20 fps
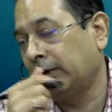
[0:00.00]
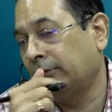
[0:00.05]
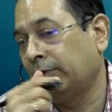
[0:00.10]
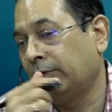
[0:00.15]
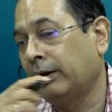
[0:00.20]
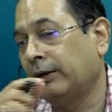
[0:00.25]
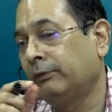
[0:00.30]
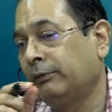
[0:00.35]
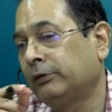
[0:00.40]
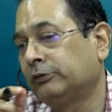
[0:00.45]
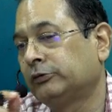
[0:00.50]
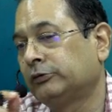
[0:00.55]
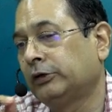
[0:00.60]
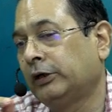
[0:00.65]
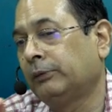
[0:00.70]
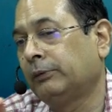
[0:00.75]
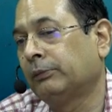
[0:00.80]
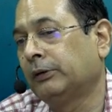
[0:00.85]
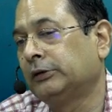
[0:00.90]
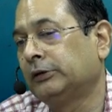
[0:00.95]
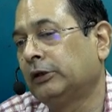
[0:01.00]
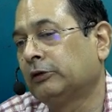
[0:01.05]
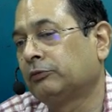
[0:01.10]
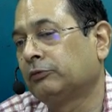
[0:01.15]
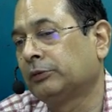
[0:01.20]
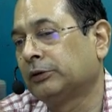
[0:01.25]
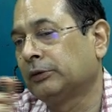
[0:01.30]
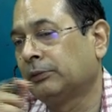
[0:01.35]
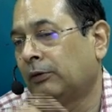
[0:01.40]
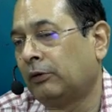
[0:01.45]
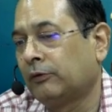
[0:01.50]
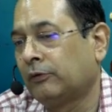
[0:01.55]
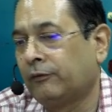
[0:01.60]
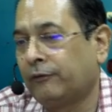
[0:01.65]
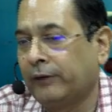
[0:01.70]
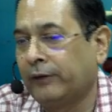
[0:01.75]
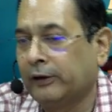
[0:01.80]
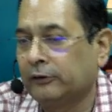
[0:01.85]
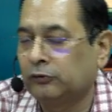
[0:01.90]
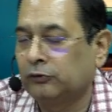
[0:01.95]
I will be seeing by this much amount of
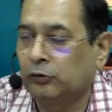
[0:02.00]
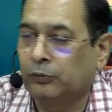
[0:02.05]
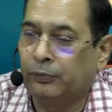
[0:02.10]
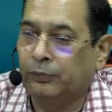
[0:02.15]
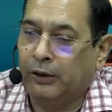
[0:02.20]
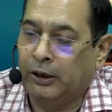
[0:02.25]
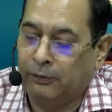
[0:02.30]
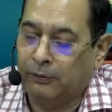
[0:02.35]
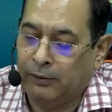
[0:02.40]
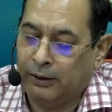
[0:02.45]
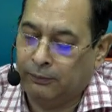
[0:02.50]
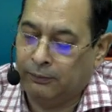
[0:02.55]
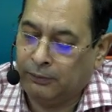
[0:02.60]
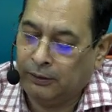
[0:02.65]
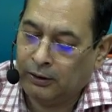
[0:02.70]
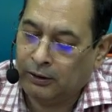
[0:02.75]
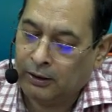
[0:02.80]
tax paid by me,